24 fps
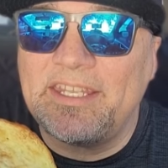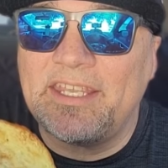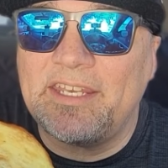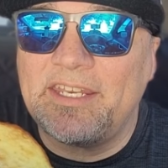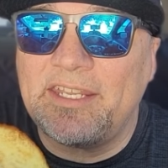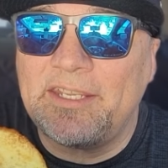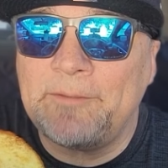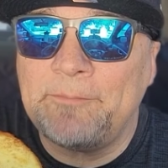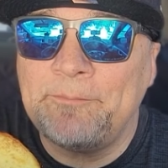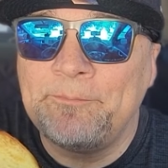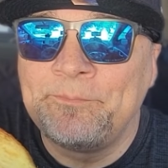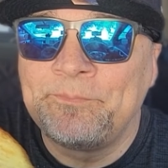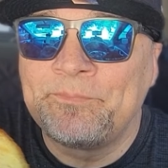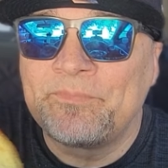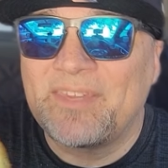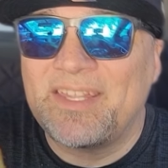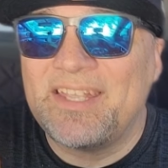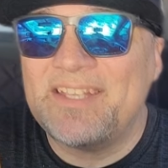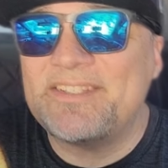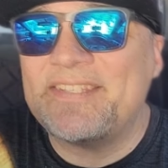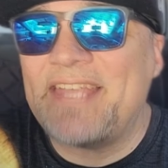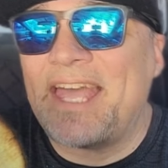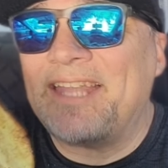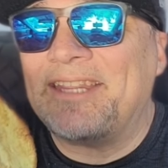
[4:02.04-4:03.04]
getting
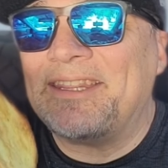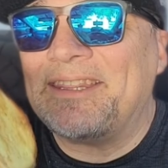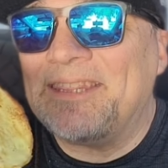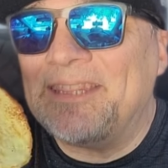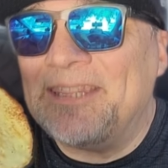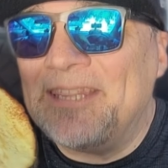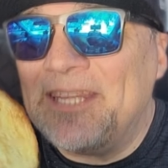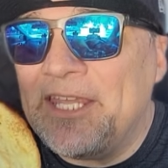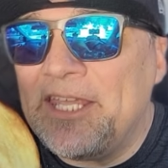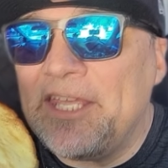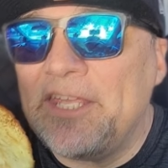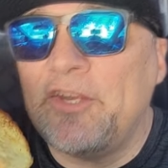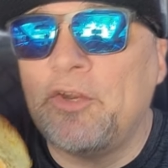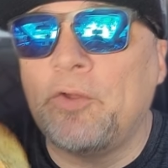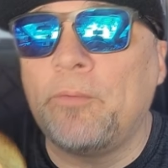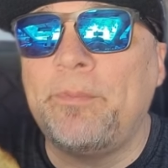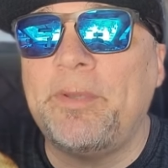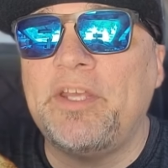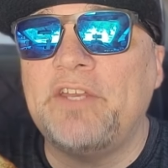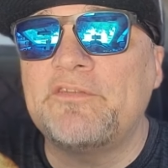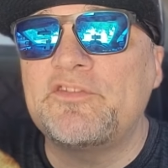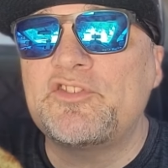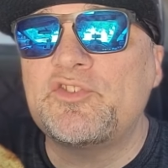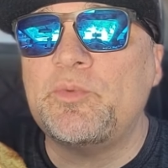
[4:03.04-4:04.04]
is that little
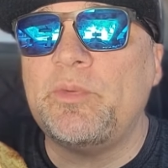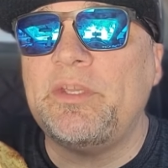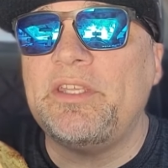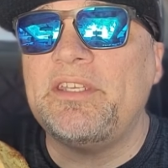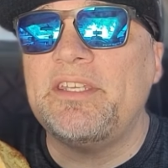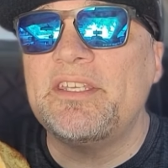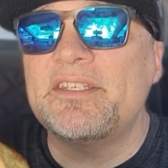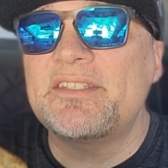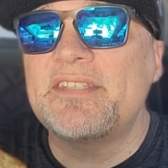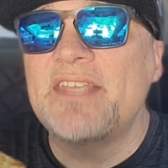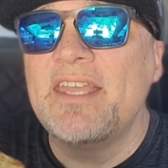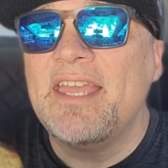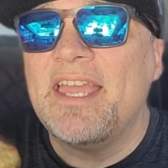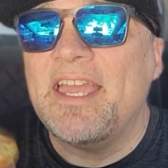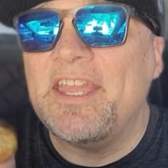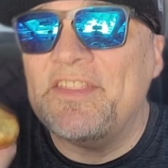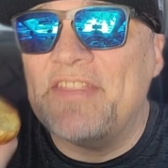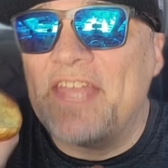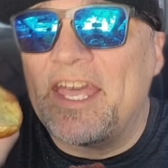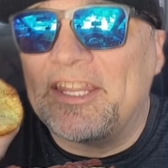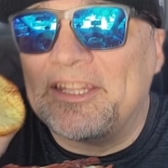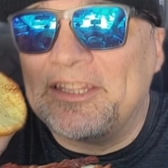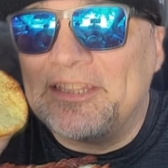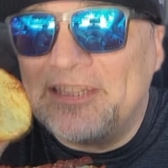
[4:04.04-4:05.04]
bit of sweetness
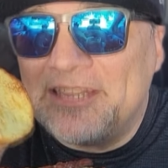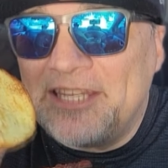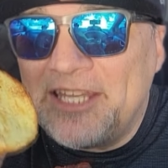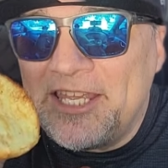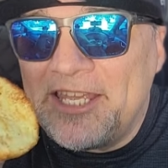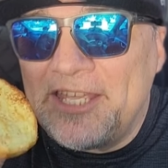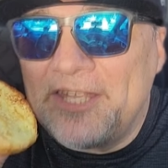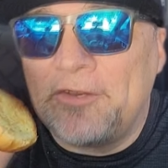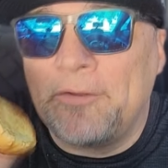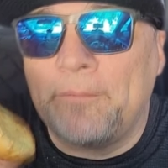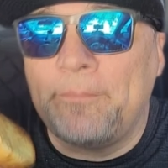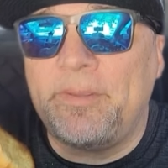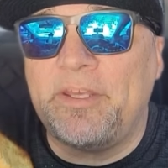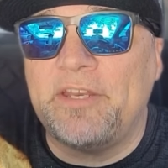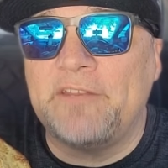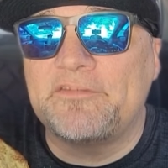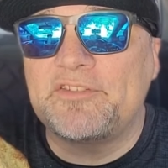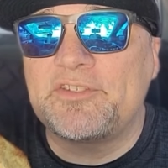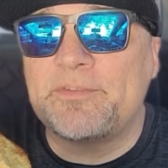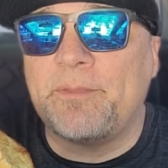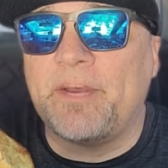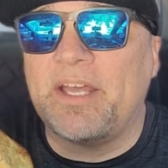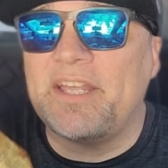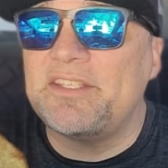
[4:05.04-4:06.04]
and that little bit of
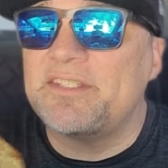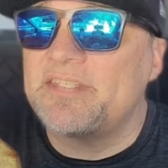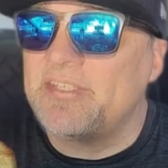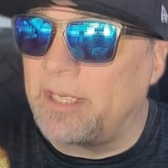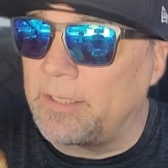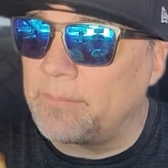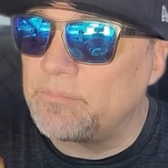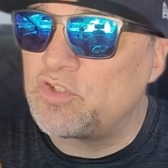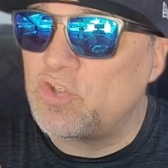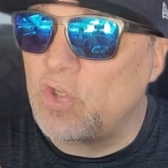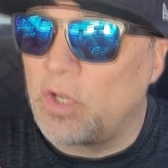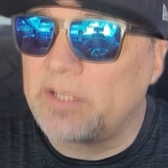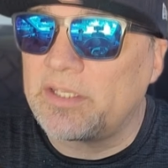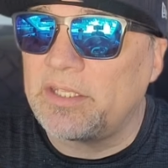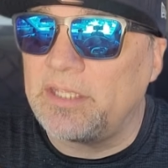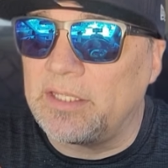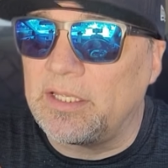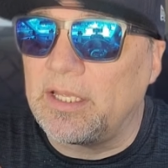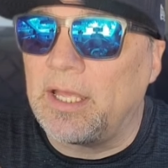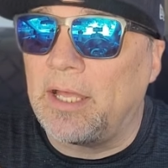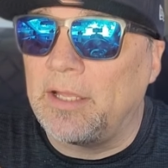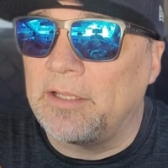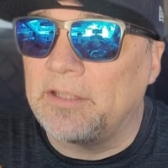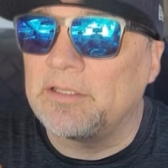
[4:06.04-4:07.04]
spice, and I'm
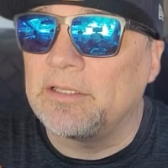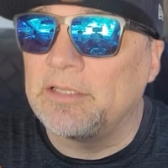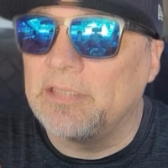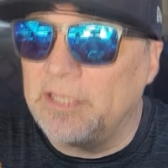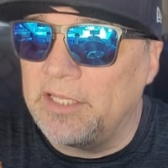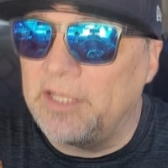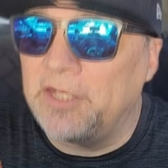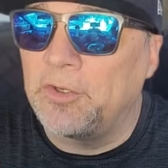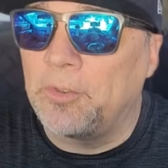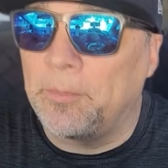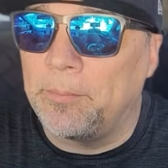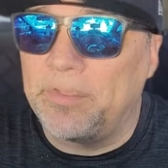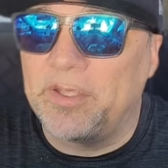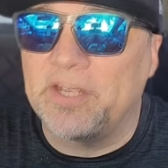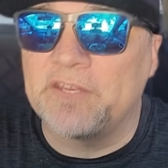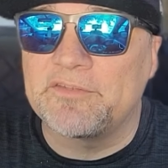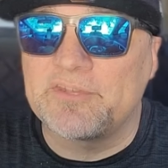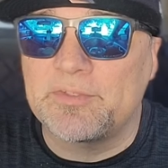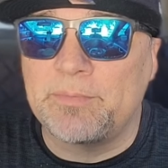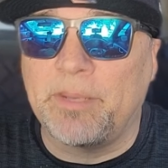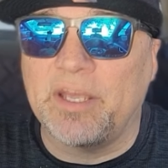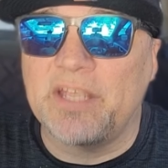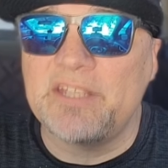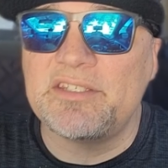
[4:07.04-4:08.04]
talking a little bit of
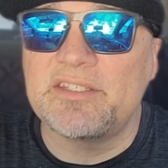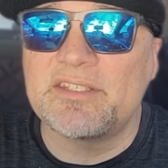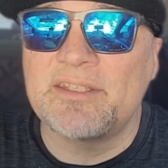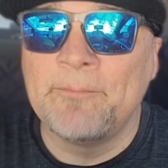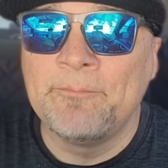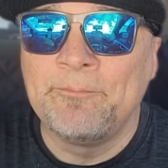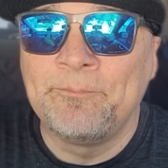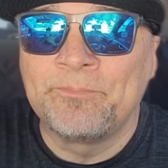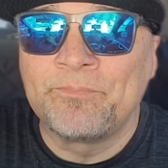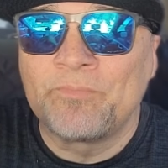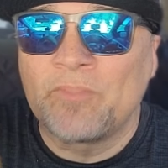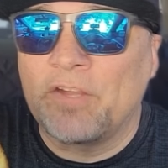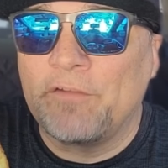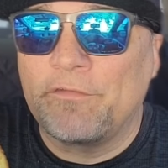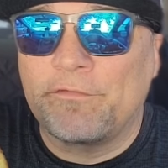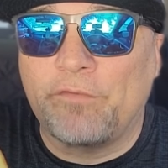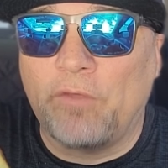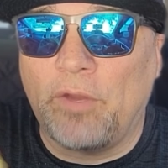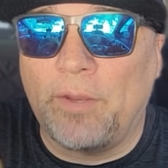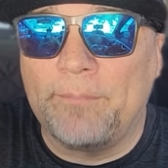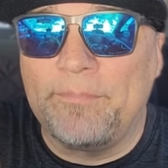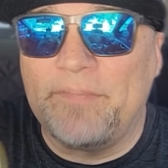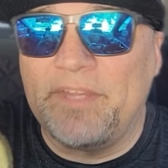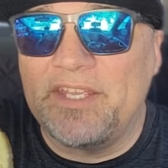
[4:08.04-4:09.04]
spice
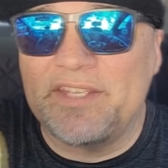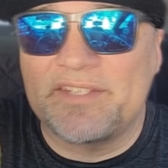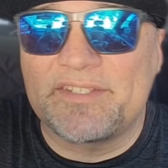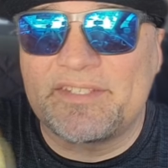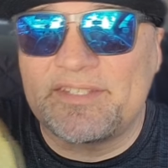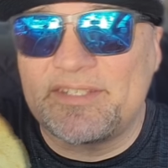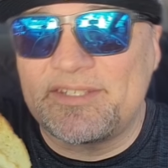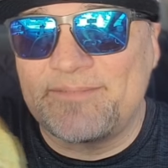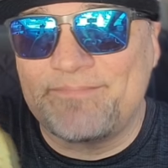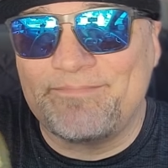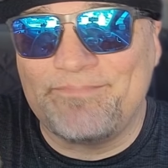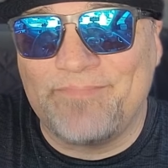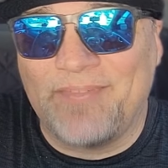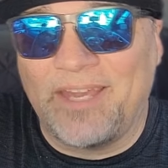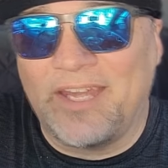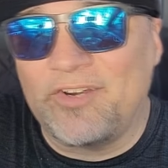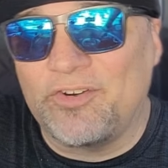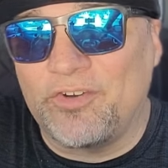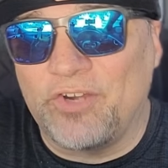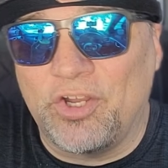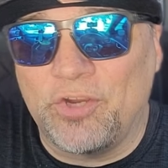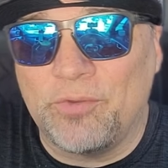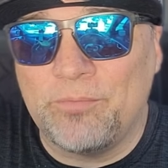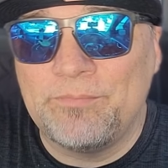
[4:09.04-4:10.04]
from this, I
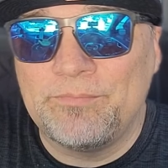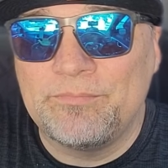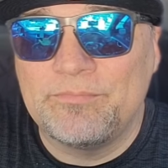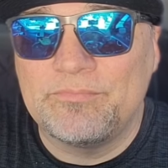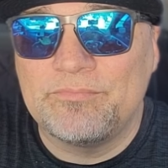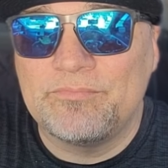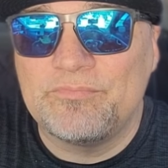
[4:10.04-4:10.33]
don't know,